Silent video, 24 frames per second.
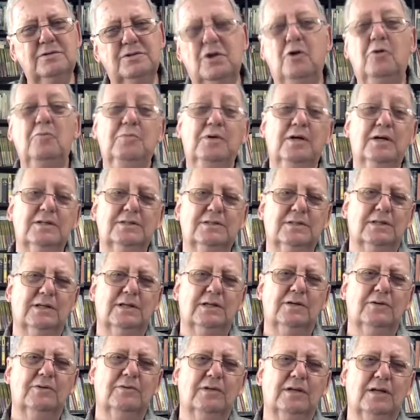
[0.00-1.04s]
Job doesn't
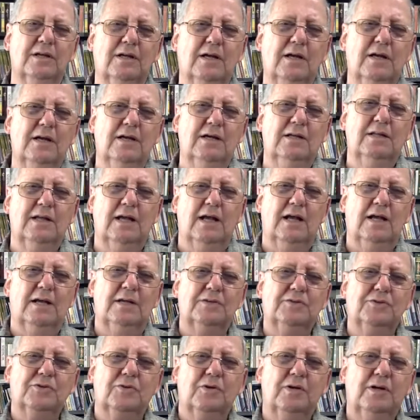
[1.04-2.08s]
hear the
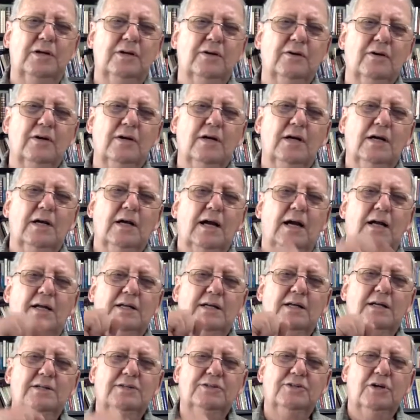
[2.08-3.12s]
answer here, and
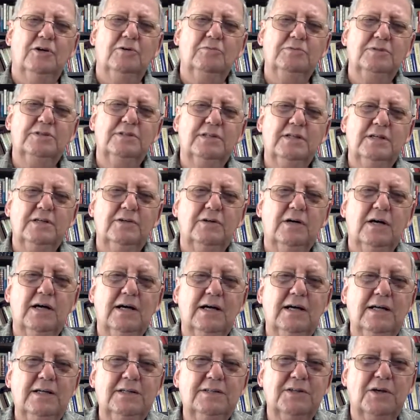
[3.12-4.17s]
yet Job still
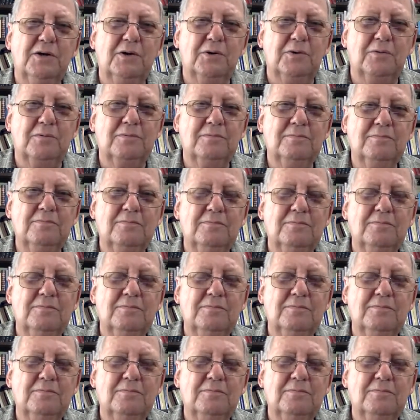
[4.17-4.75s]
hangs on.